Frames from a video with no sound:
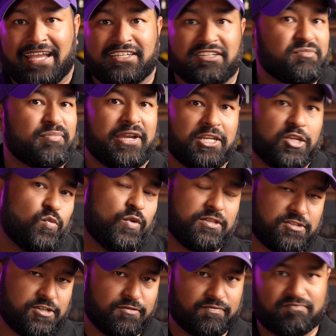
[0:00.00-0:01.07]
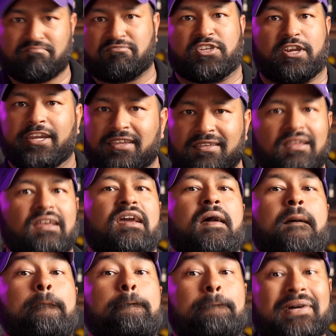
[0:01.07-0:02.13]
I didn't buy a new one, so sorry.
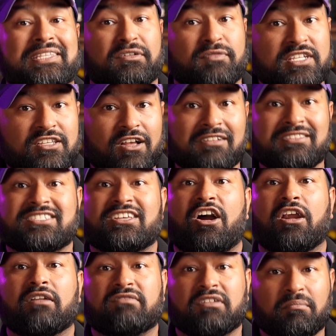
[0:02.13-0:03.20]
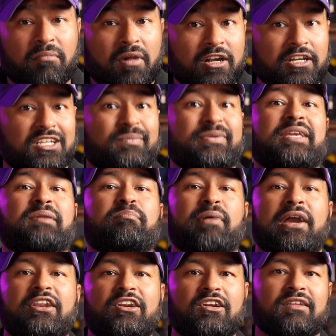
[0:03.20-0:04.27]
But the results are remarkably
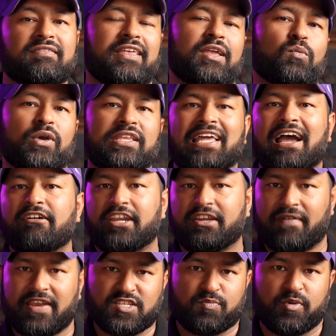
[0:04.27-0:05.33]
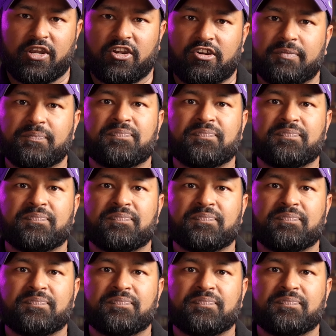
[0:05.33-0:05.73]
better than without a respirator.